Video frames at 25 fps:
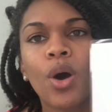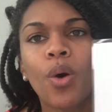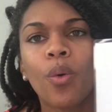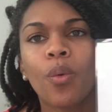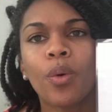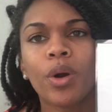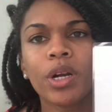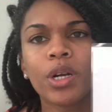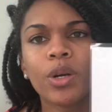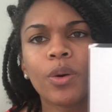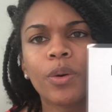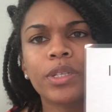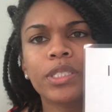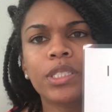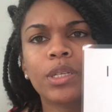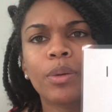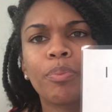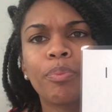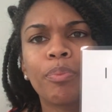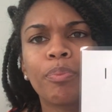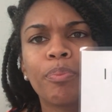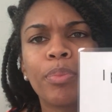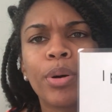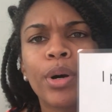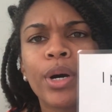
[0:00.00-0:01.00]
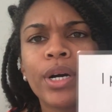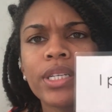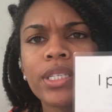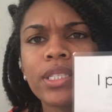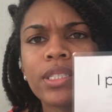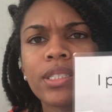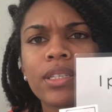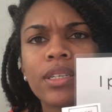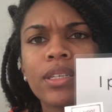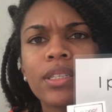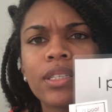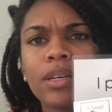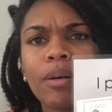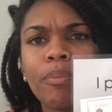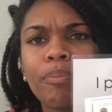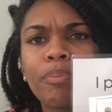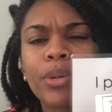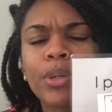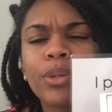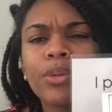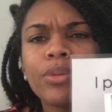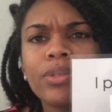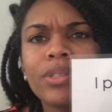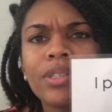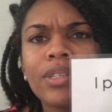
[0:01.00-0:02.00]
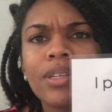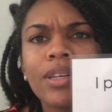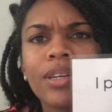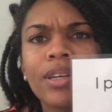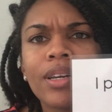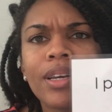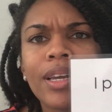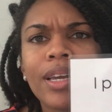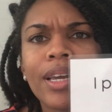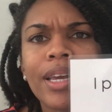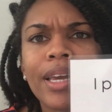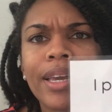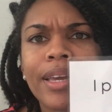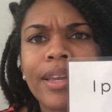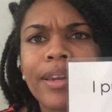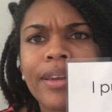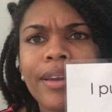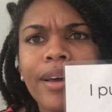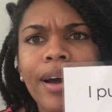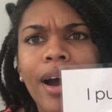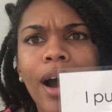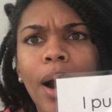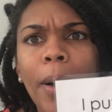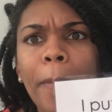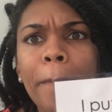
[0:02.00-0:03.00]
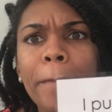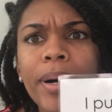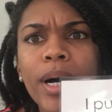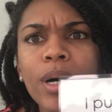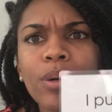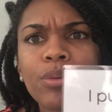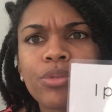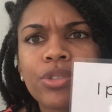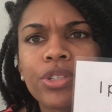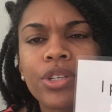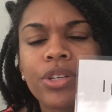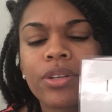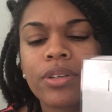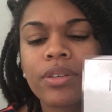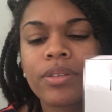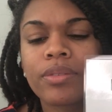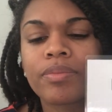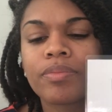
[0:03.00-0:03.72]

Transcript: we're going to put the boot in our boat.